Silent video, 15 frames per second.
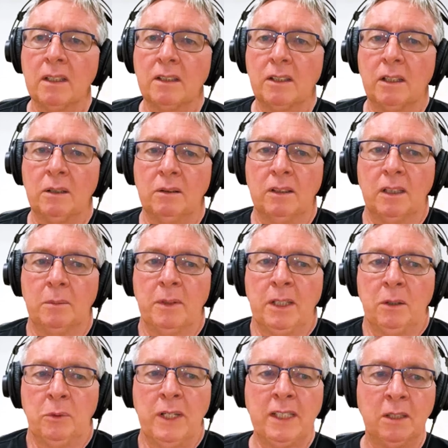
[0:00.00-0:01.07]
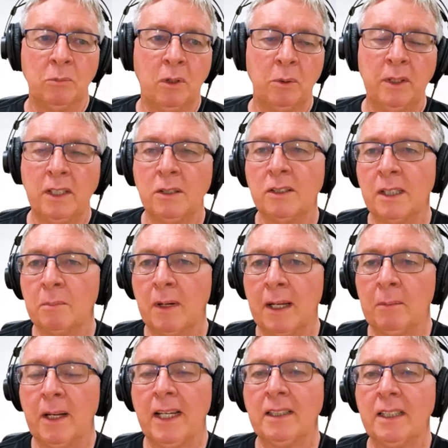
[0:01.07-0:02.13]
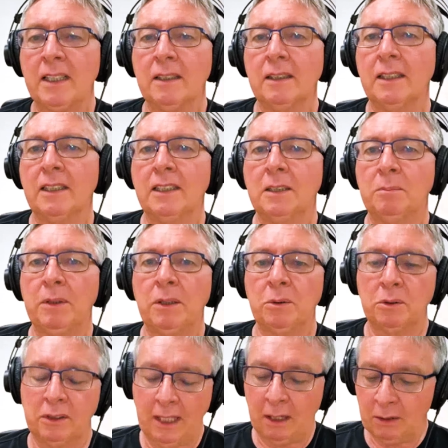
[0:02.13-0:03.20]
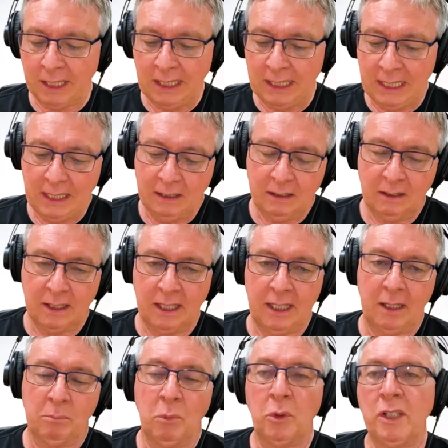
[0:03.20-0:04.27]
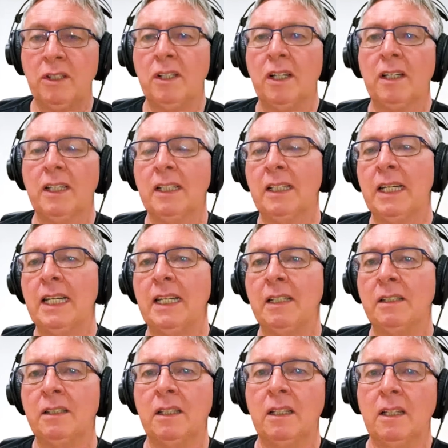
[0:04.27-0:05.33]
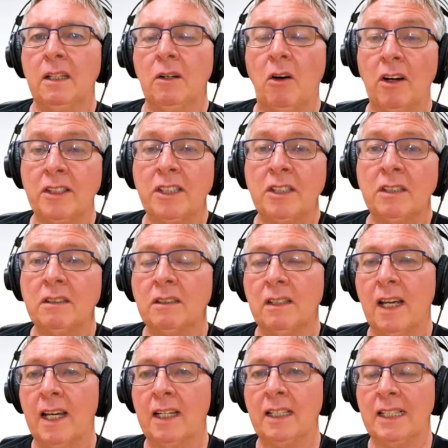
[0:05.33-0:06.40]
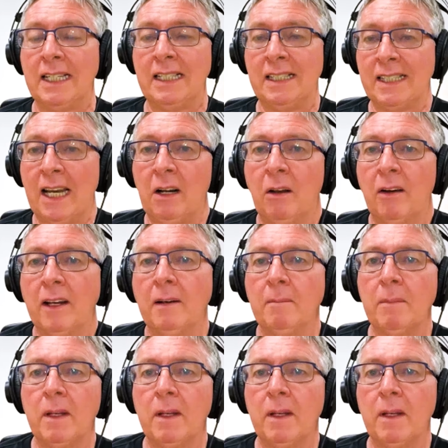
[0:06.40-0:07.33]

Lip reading: So, I mean, the reason why we're using black plastic is because algae needs moisture, it needs oxygen, and it needs sunlight.